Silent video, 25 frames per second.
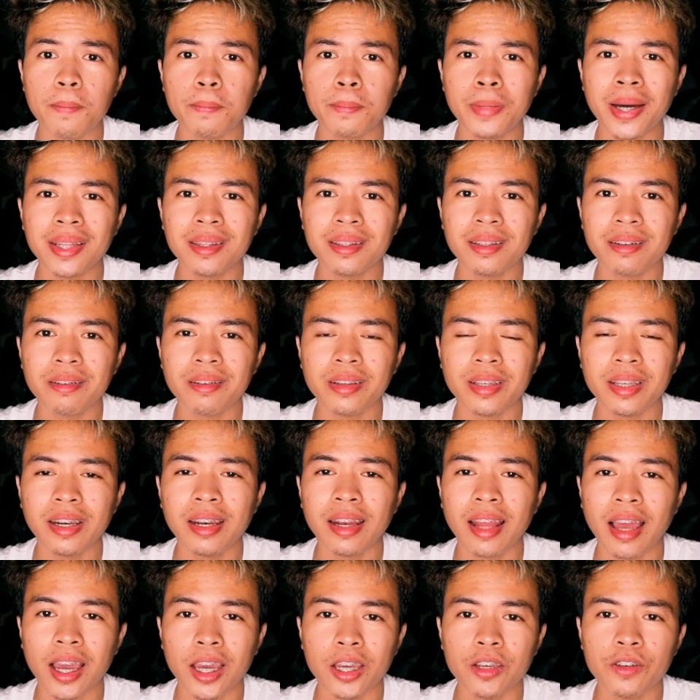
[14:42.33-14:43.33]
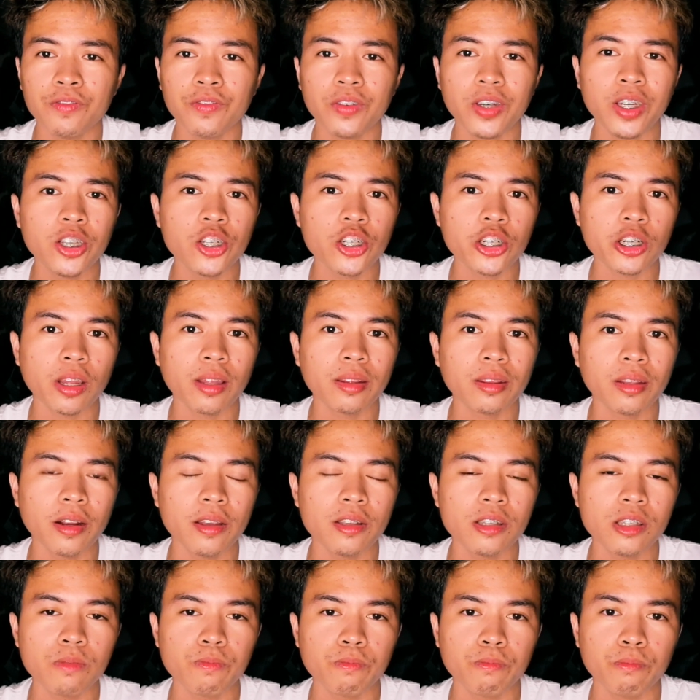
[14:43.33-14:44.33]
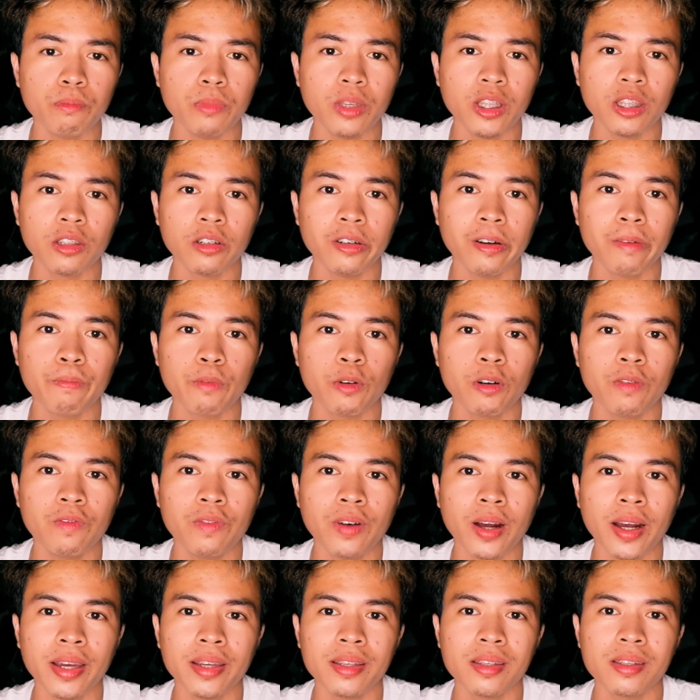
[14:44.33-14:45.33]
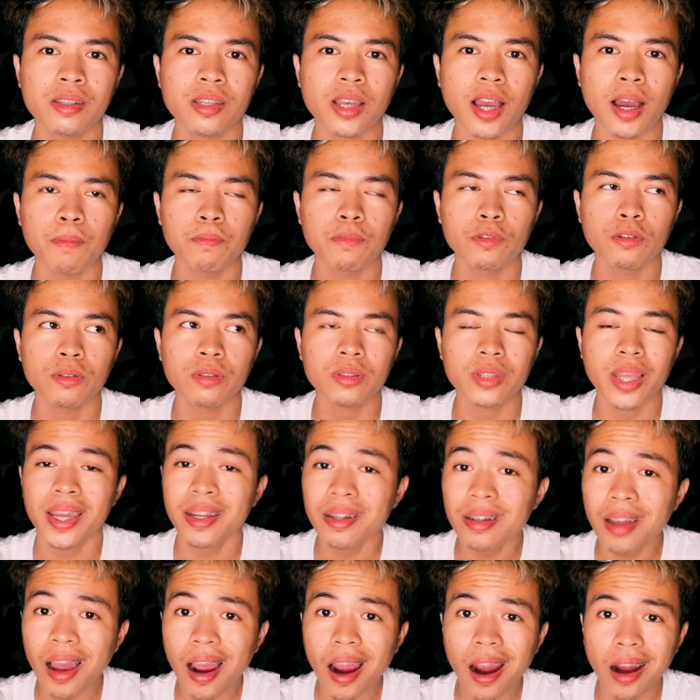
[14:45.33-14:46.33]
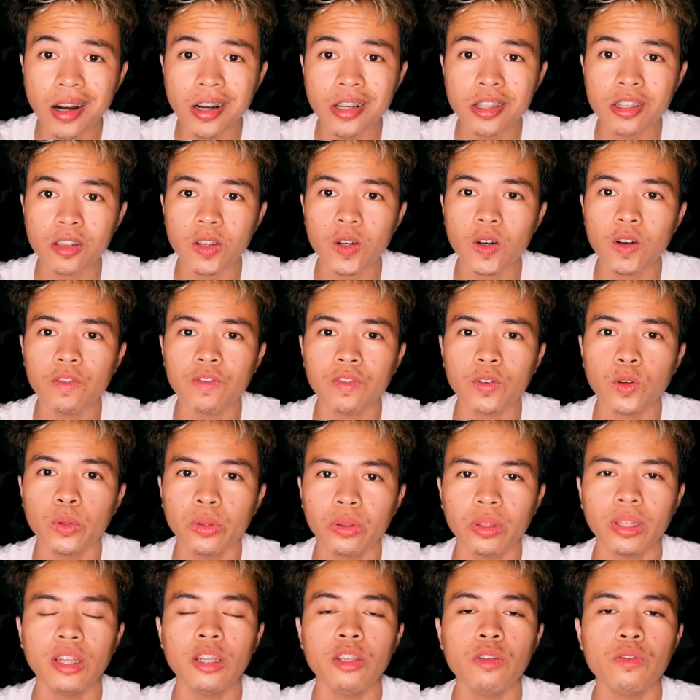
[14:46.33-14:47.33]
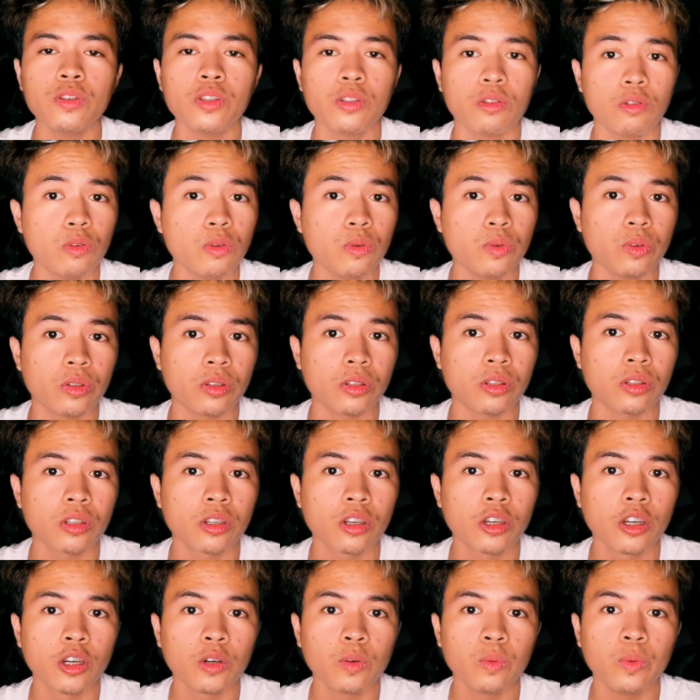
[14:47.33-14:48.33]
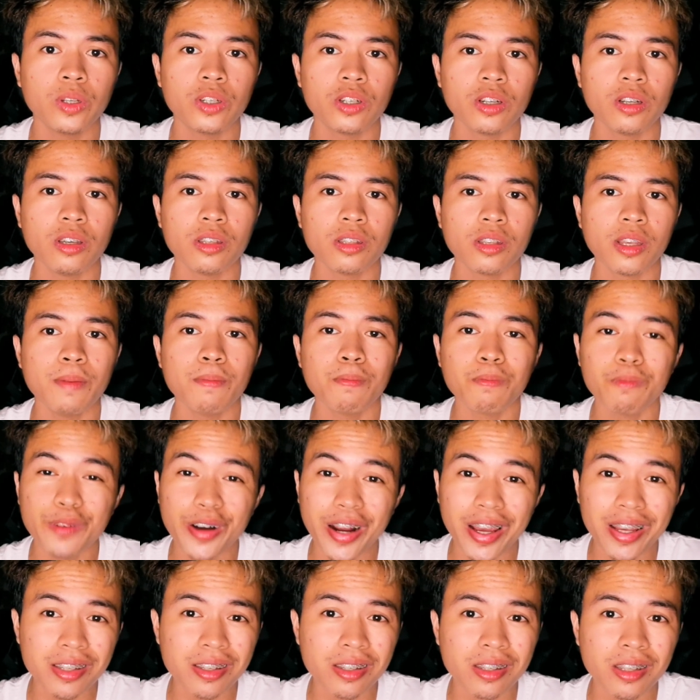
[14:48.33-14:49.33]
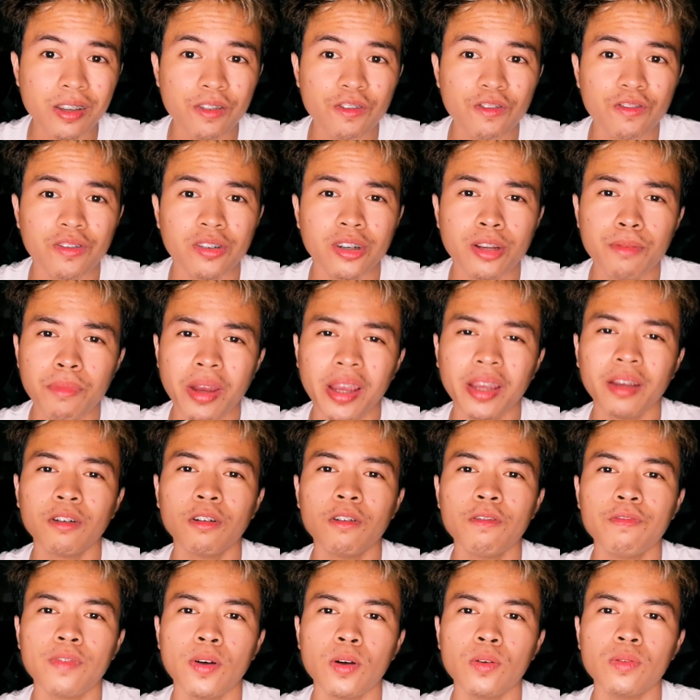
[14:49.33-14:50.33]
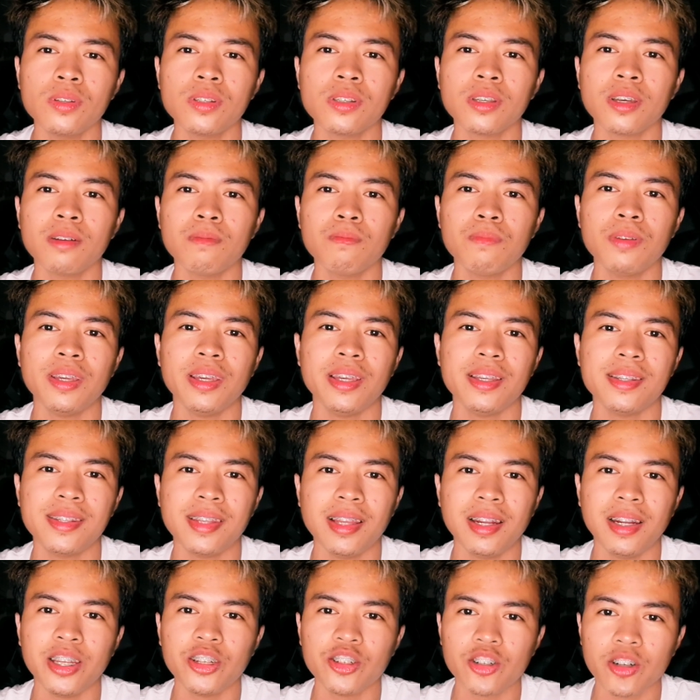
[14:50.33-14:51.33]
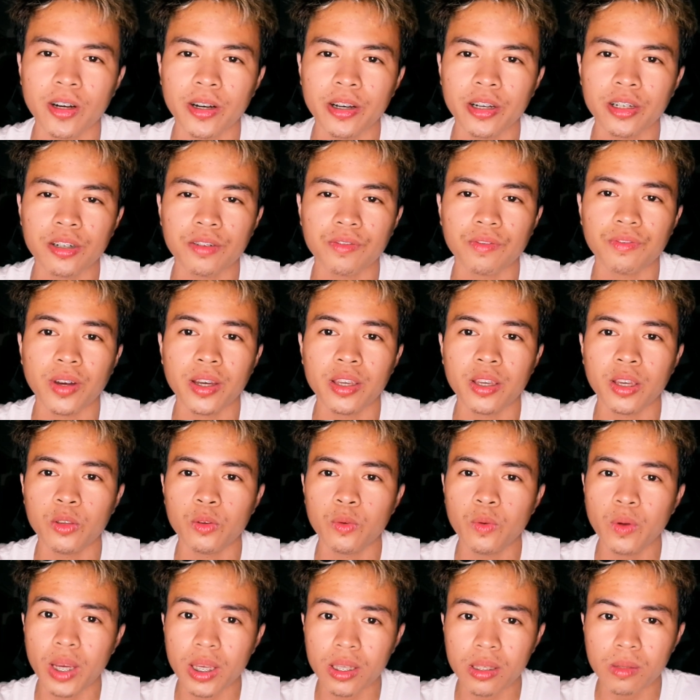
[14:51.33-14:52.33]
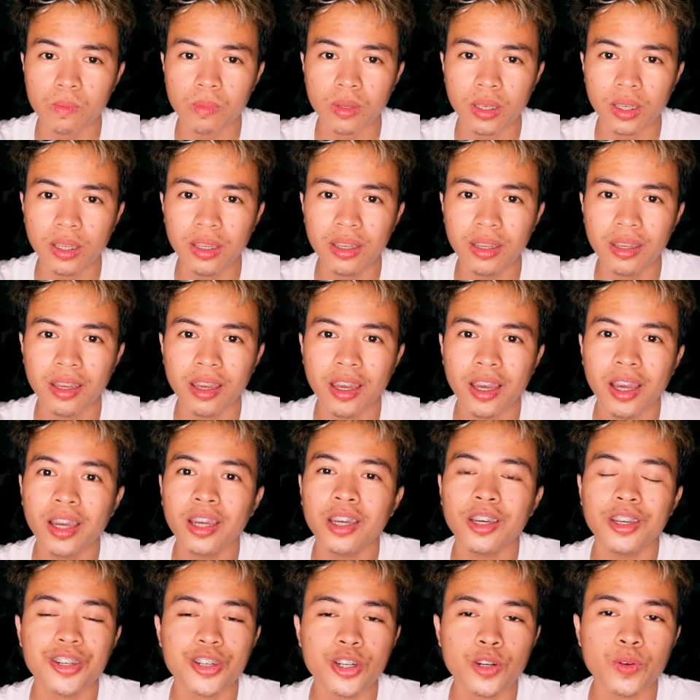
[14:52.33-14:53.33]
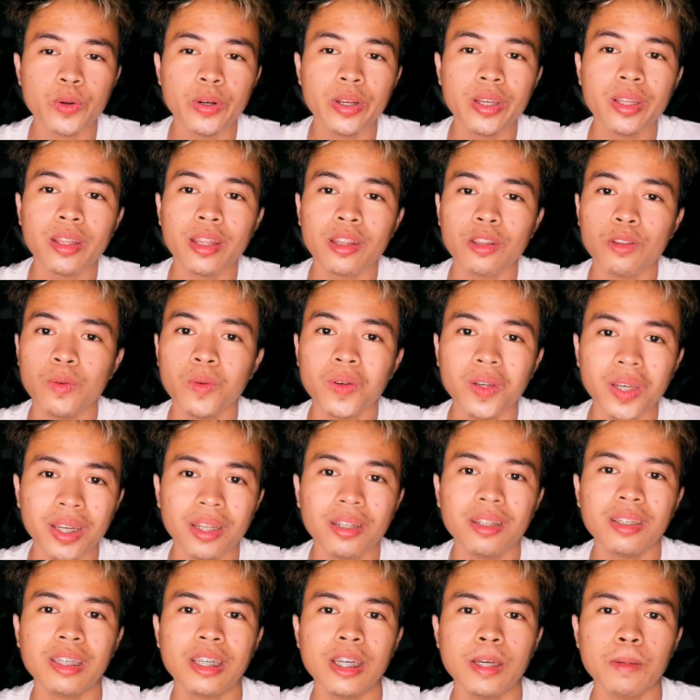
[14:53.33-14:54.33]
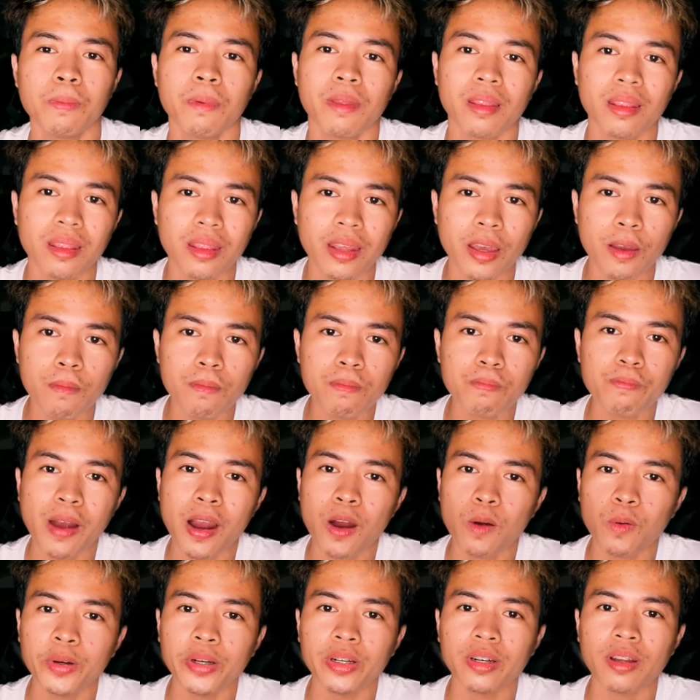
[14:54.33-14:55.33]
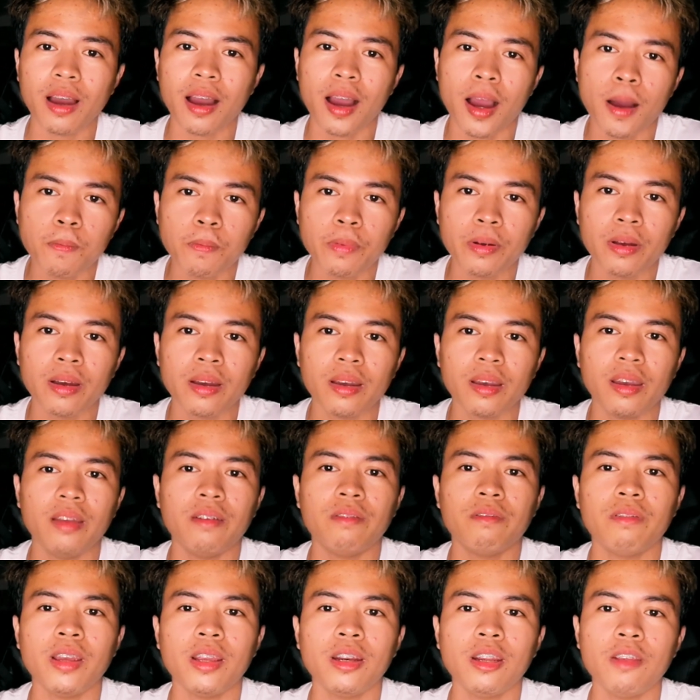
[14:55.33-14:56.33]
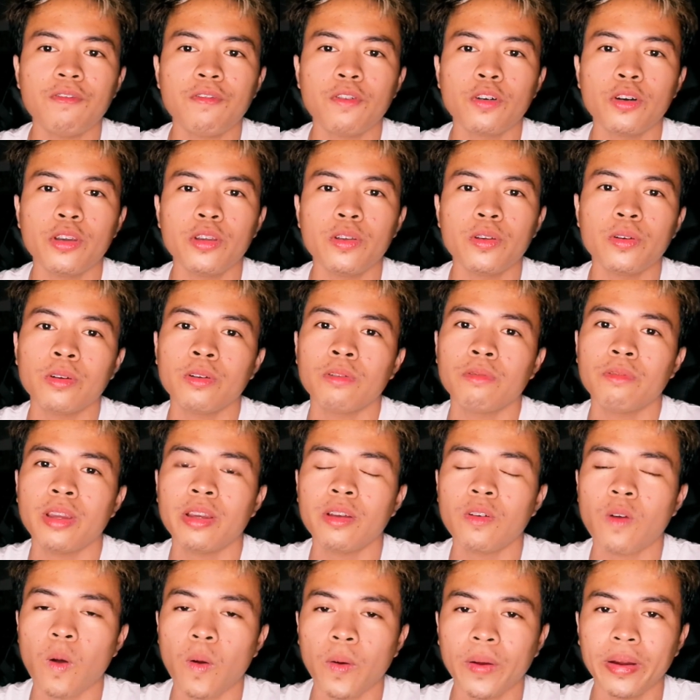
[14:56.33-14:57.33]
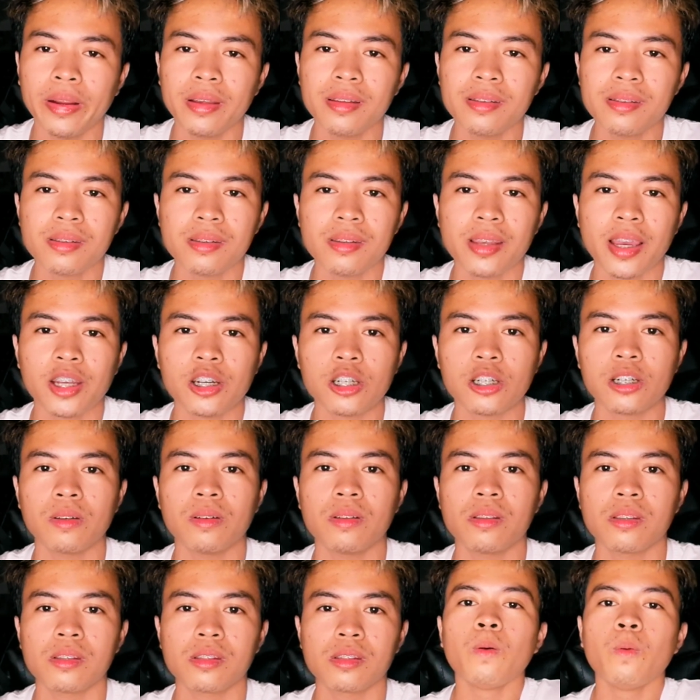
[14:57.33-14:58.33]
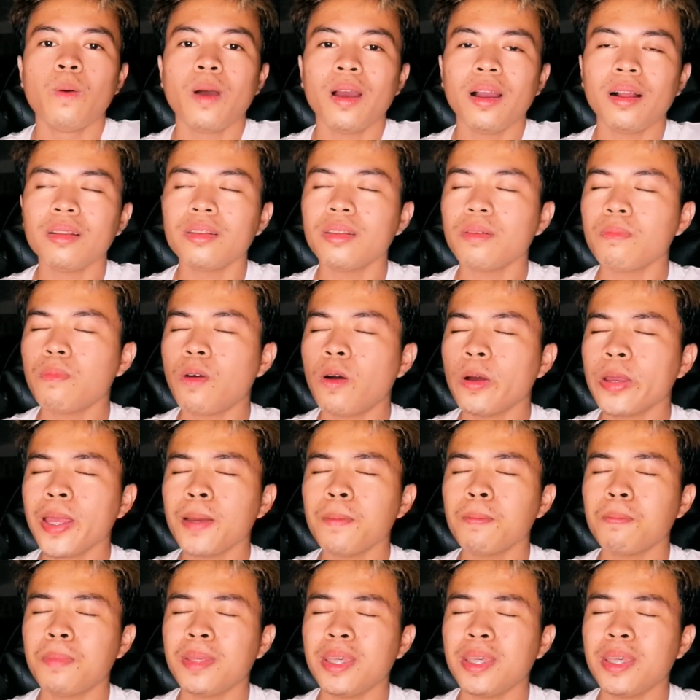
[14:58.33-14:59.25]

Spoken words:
battery life, each transmitter provides up to 10 hours of continuous use, which is impressive. The microphones can be easily charged via USB ensuring that you can keep them powered up and ready for your recording sessions. While the Boya